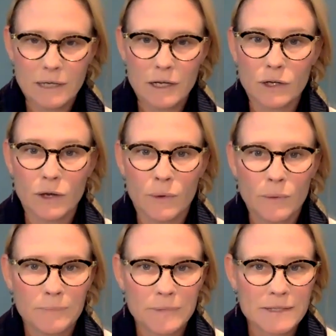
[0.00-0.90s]
don't know,
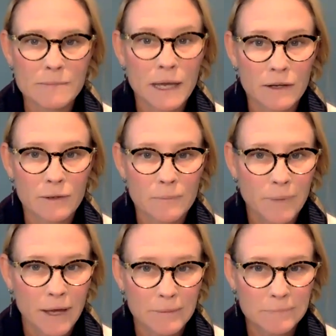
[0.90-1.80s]
doesn't matter.
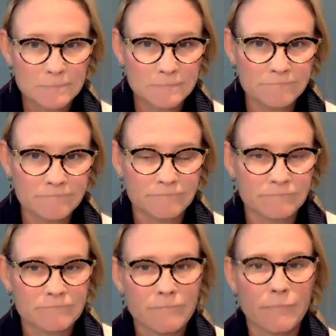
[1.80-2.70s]
But
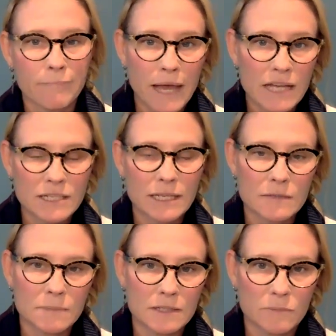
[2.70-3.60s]
magic has
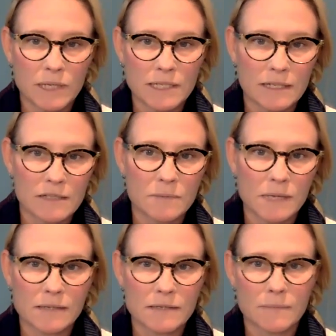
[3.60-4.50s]
been depicted as
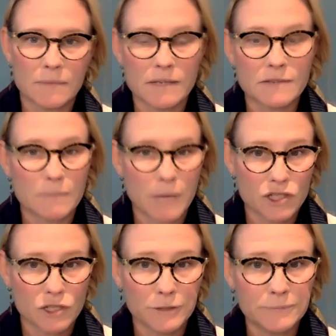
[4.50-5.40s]
being something
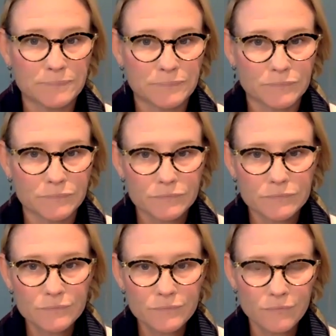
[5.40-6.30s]
special
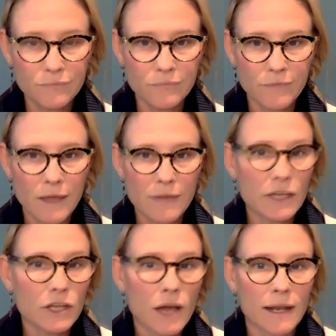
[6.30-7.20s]

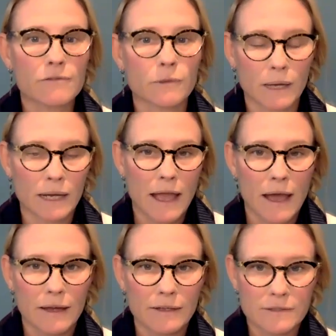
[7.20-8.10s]
that not everybody
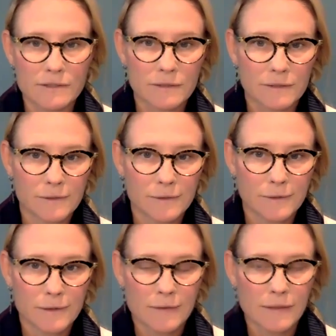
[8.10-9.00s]
has.
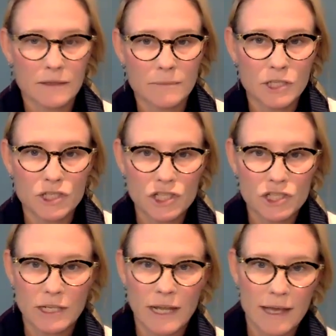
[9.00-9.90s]
That the
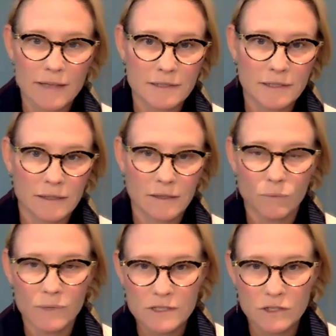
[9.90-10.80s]
magician has it, the
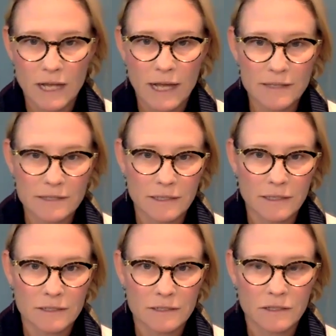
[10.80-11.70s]
wizard has
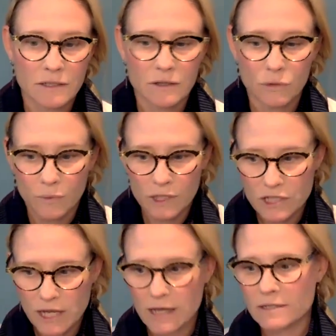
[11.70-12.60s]
it, the
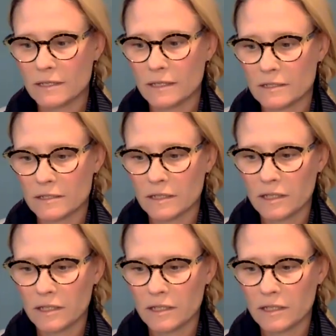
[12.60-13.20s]
witch has it,